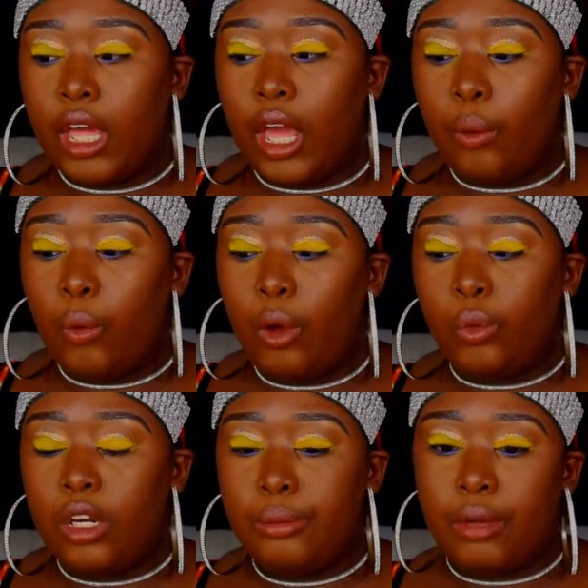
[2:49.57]
And what
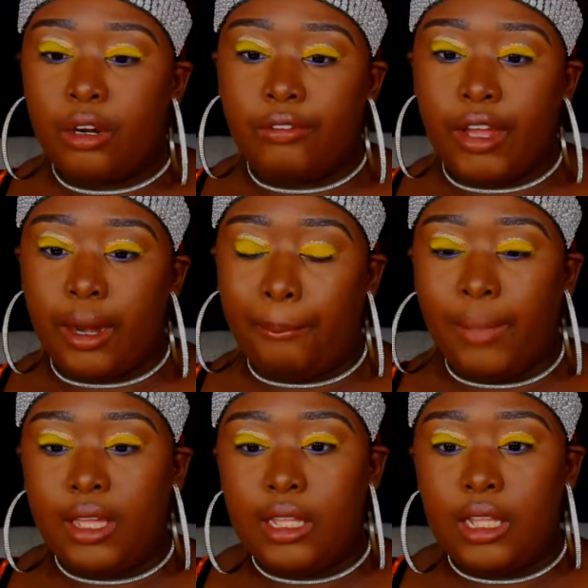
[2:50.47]
really motivated
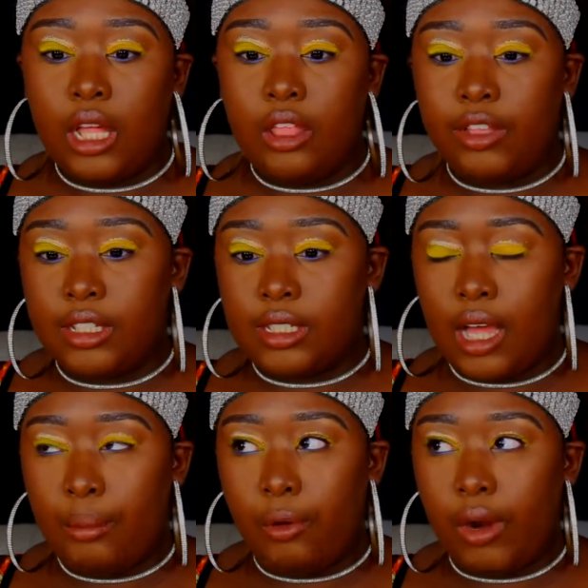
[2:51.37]
me this
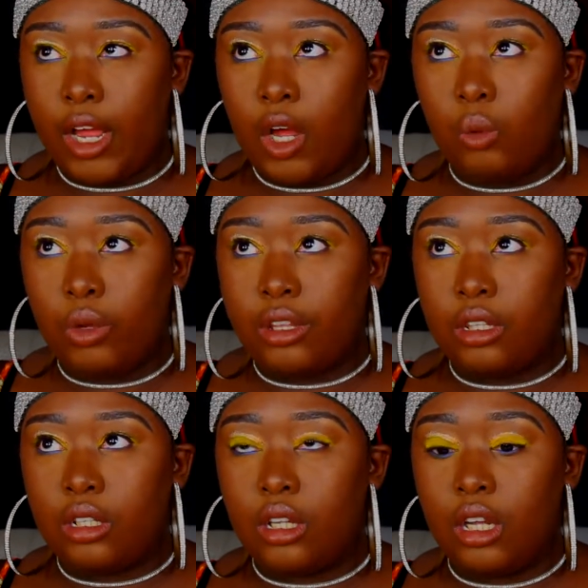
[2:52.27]
time around with
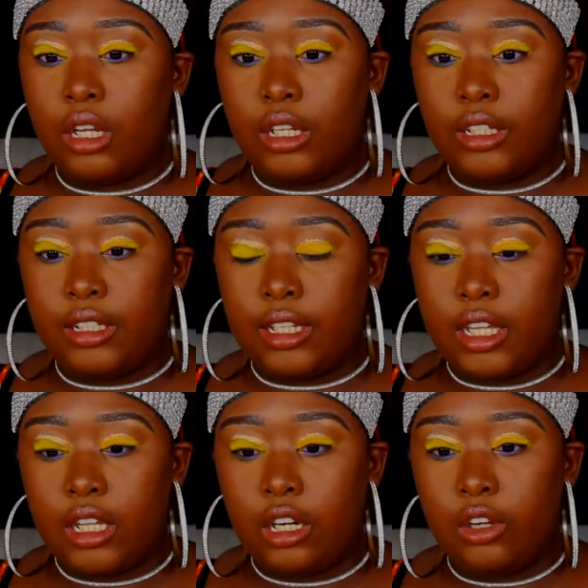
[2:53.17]
the
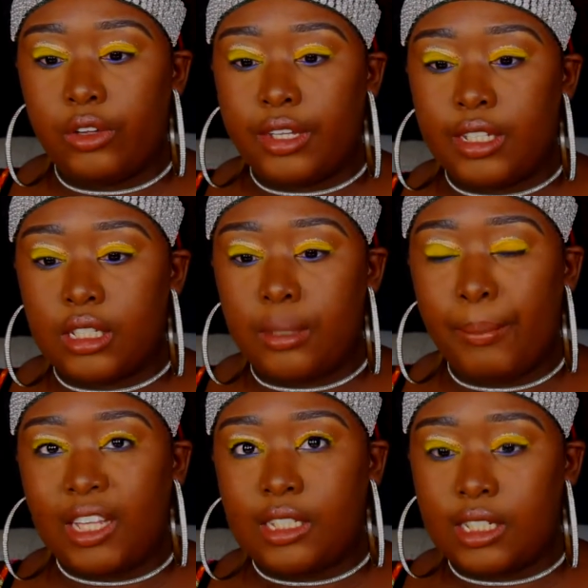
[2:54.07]
keto is
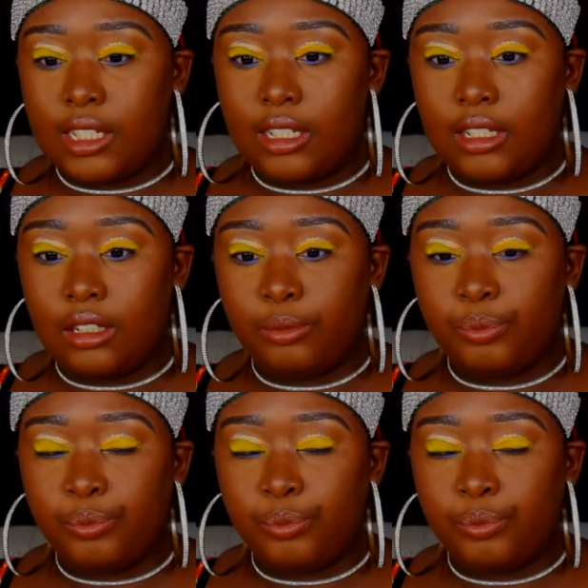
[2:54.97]
my son.